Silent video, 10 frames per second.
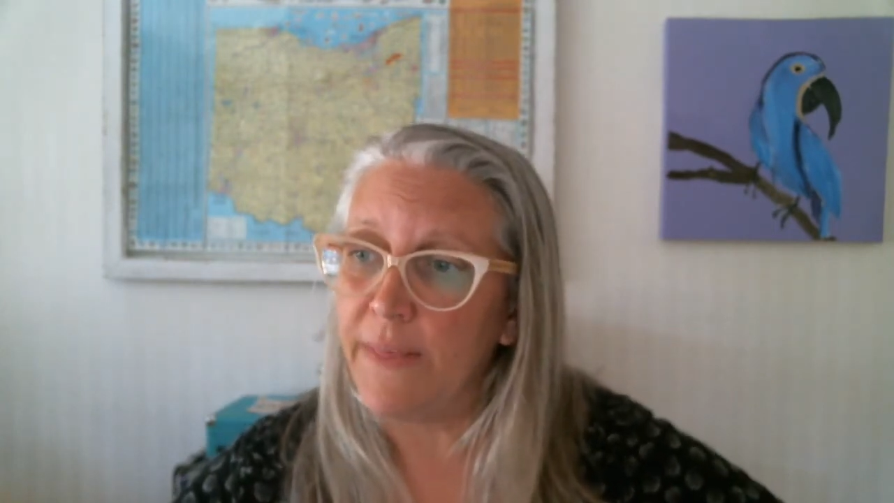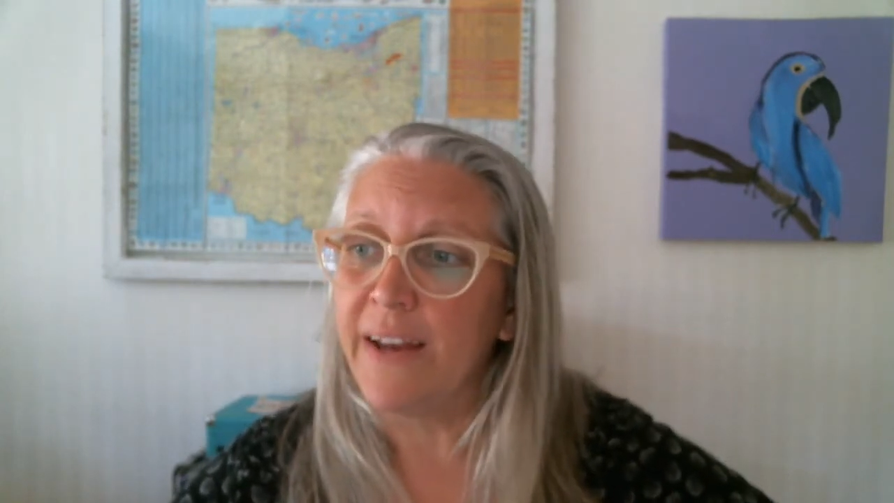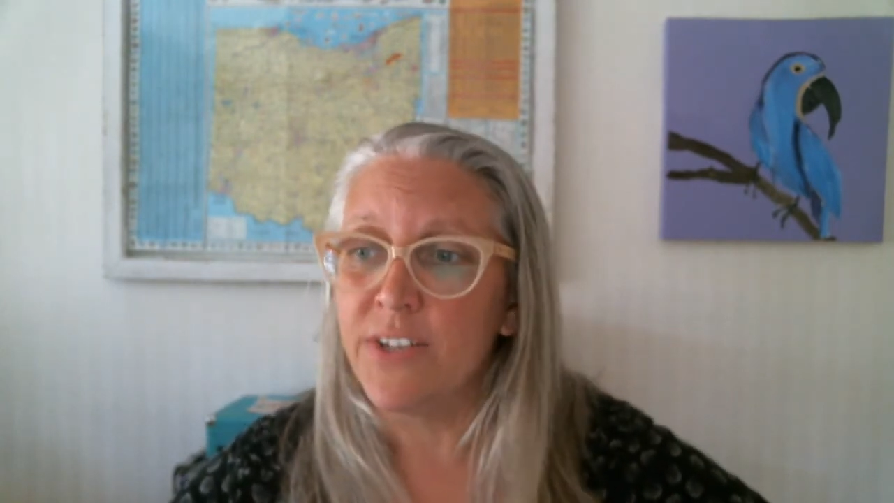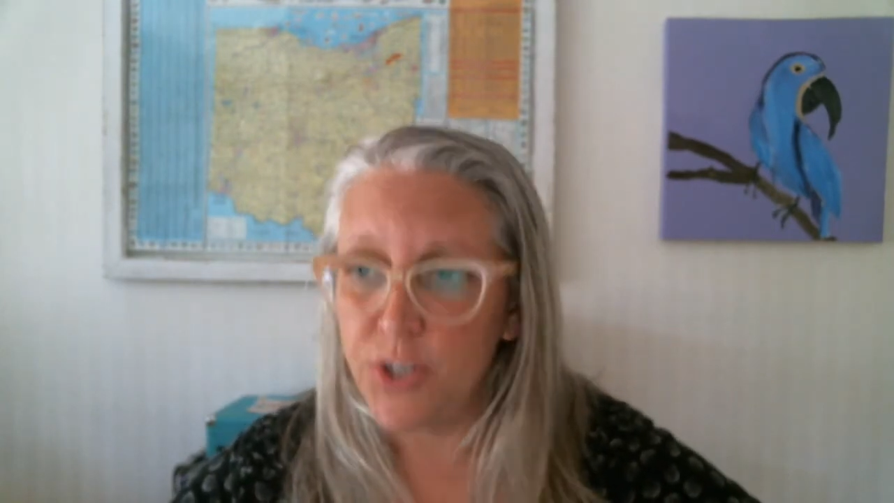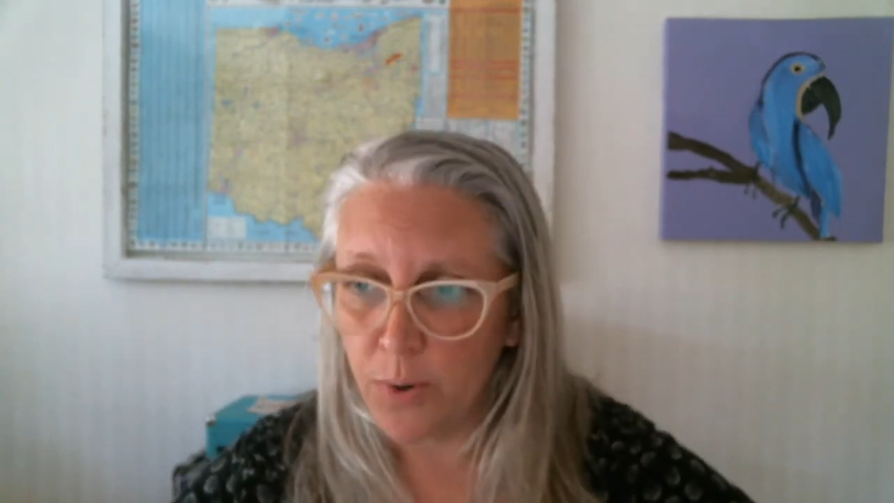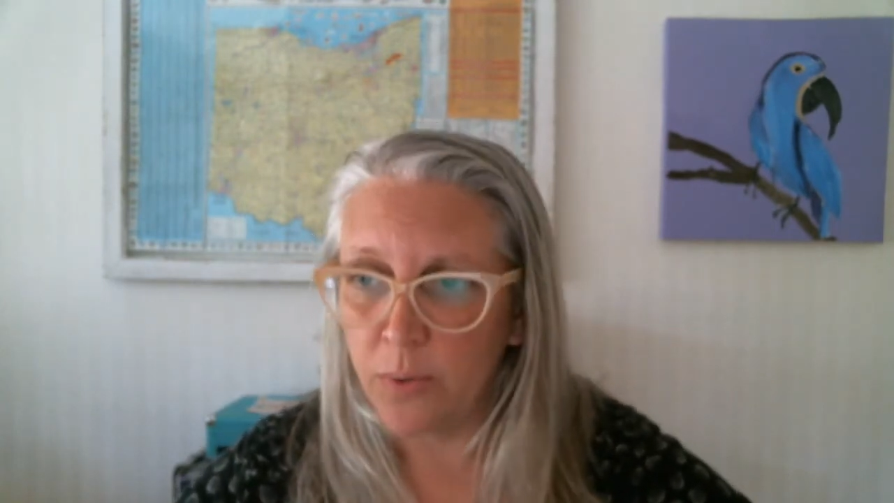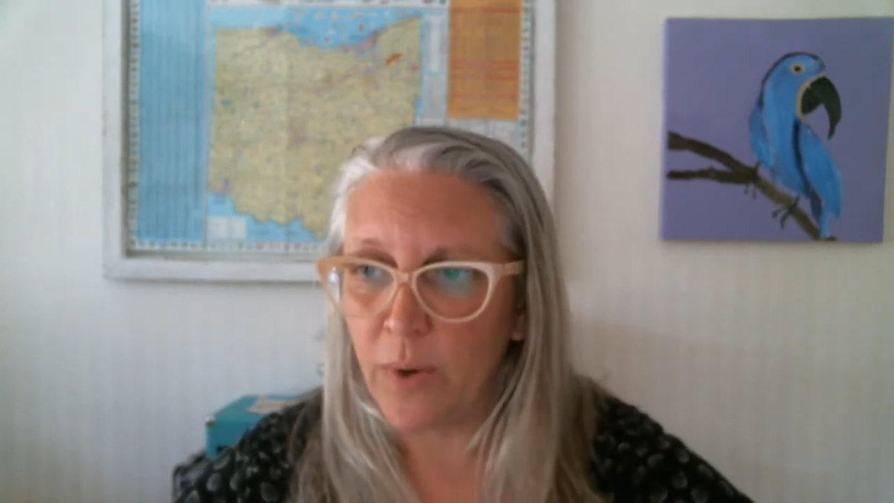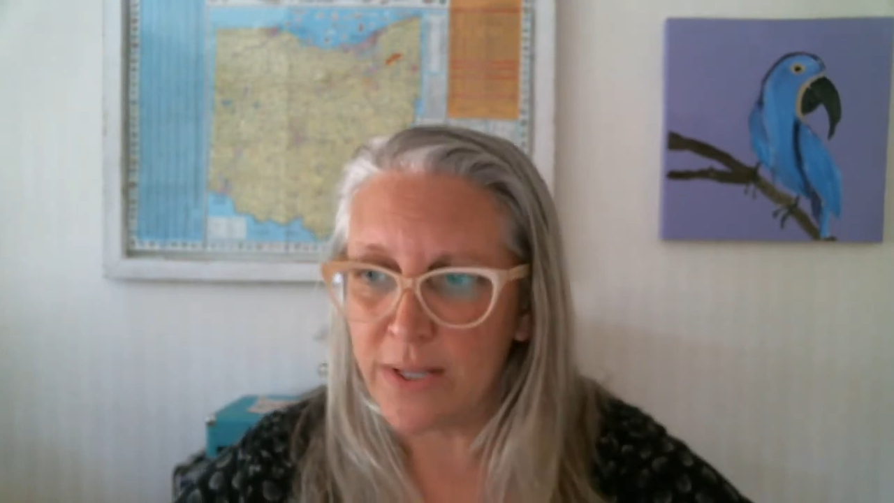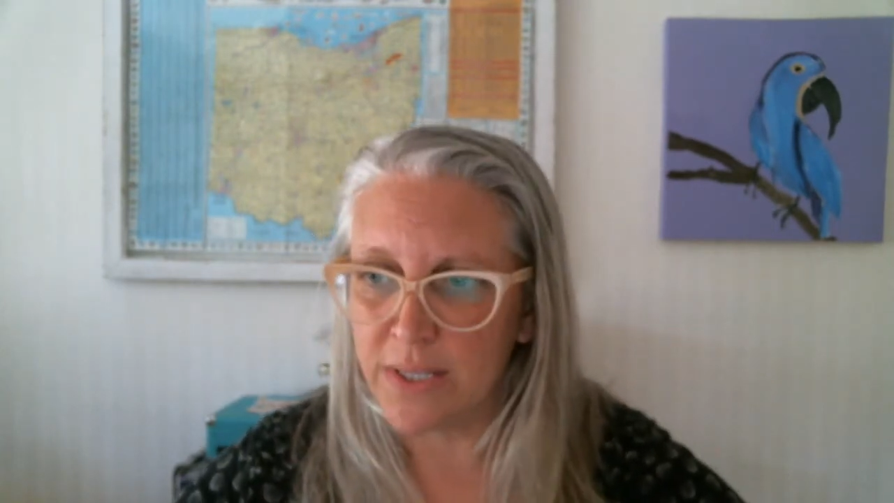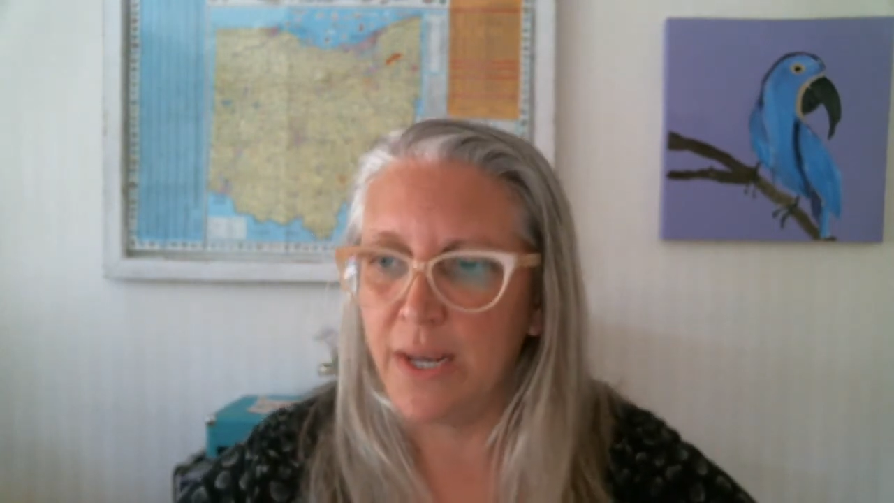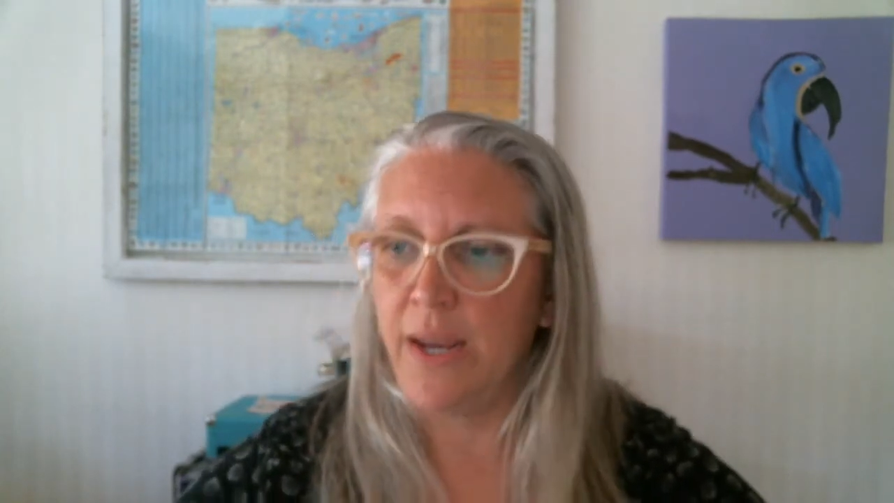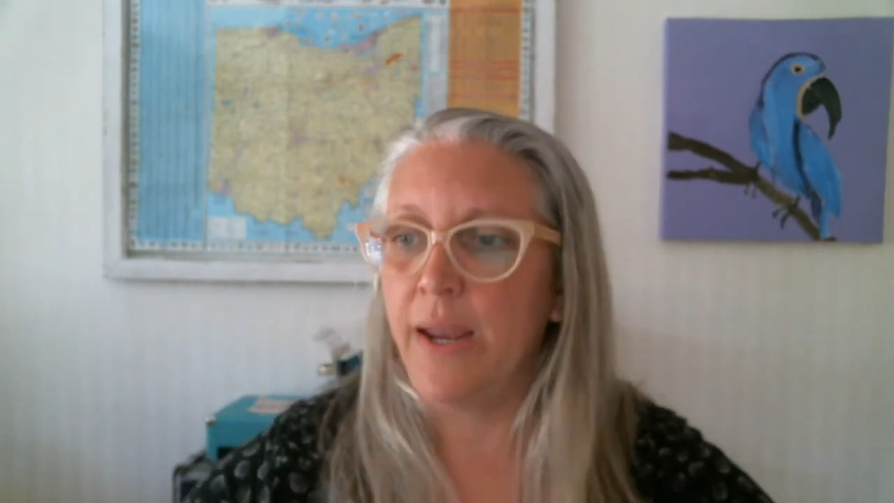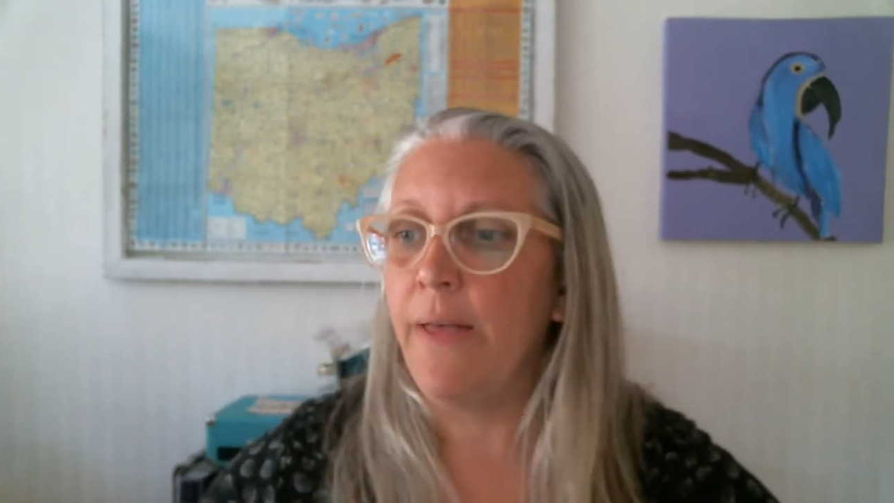that is due on Wednesday.